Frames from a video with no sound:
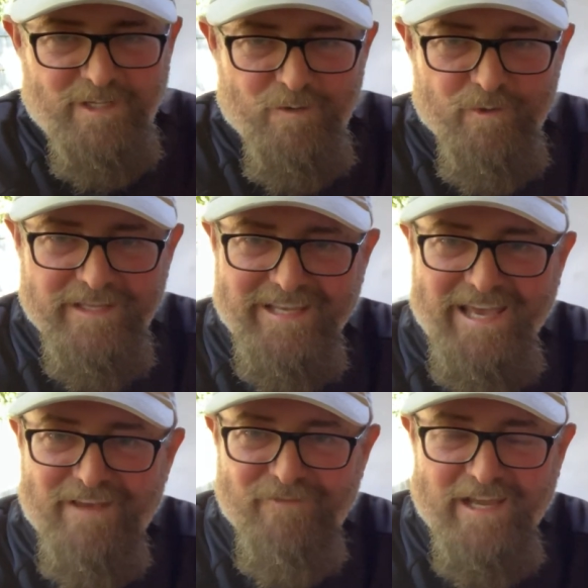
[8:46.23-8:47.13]
with a
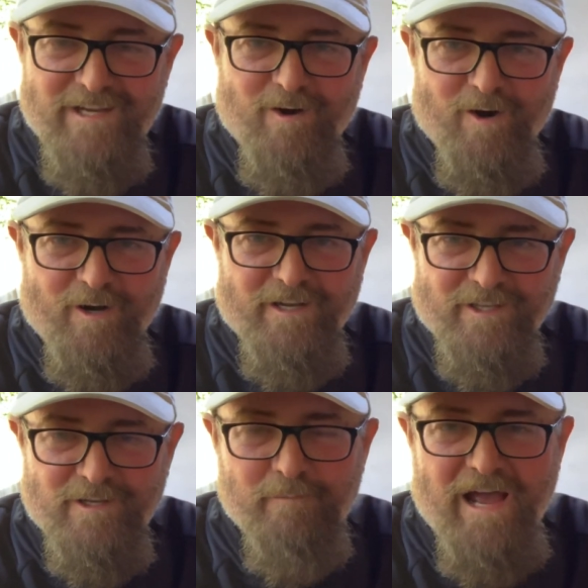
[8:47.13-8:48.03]
cafe card
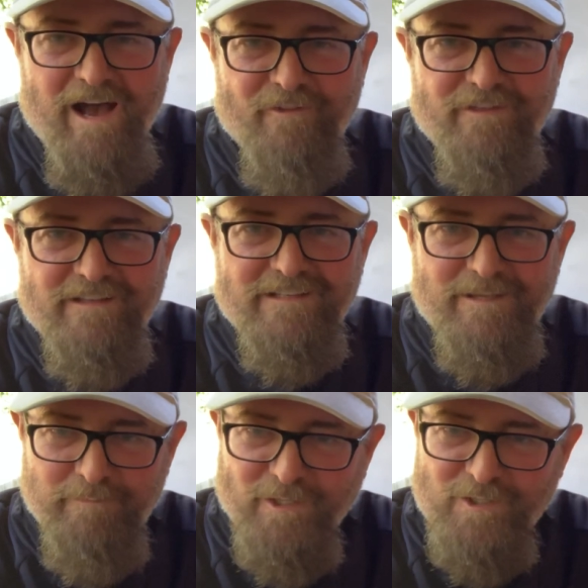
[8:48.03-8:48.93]
in their mouth
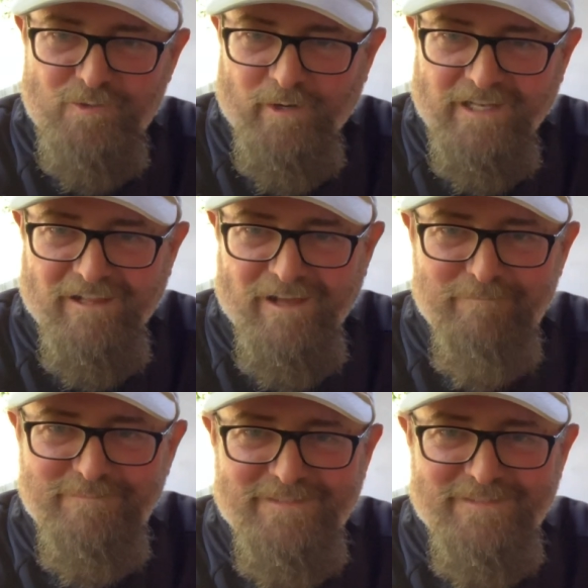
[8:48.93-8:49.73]
can build a 20 club.